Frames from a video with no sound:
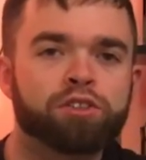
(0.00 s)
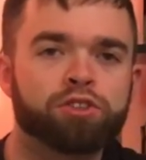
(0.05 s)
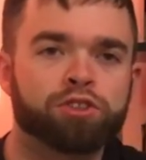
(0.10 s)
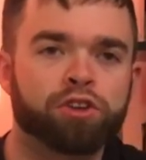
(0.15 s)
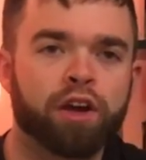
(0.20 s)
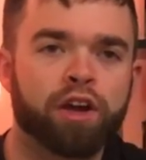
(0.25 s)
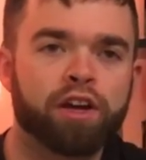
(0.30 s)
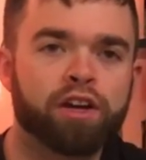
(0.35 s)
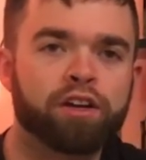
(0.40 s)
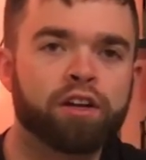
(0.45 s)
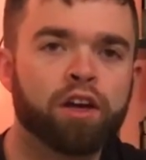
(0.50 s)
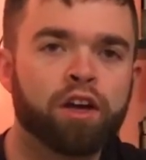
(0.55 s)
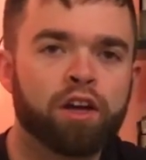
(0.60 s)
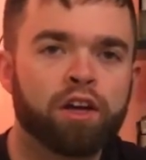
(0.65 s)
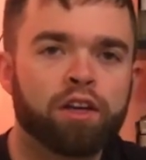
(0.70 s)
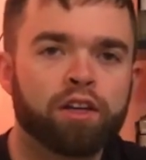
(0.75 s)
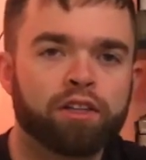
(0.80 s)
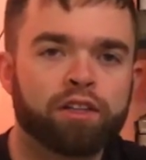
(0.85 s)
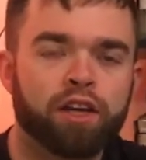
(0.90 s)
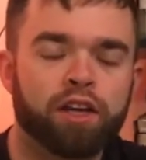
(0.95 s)
strain
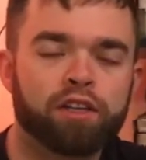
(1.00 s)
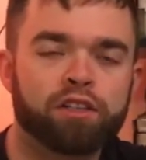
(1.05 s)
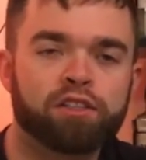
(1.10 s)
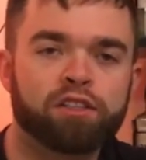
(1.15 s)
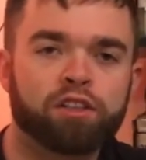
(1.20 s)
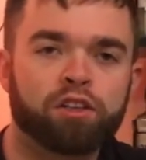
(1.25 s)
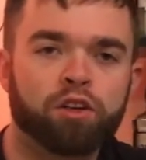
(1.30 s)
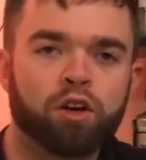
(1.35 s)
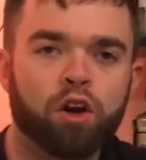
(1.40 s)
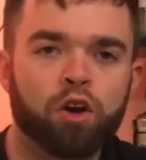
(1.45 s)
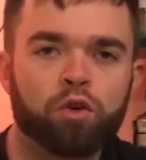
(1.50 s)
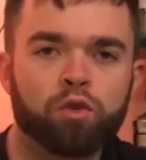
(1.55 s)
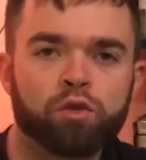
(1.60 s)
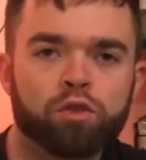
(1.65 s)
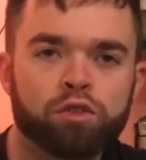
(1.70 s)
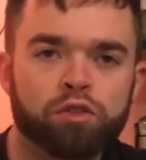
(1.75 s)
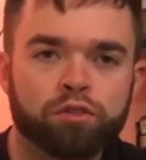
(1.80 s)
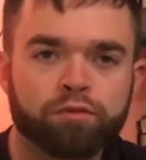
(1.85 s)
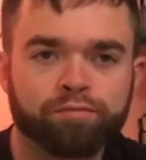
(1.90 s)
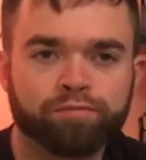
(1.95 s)
that is their
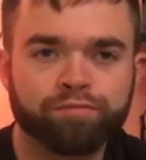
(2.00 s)
own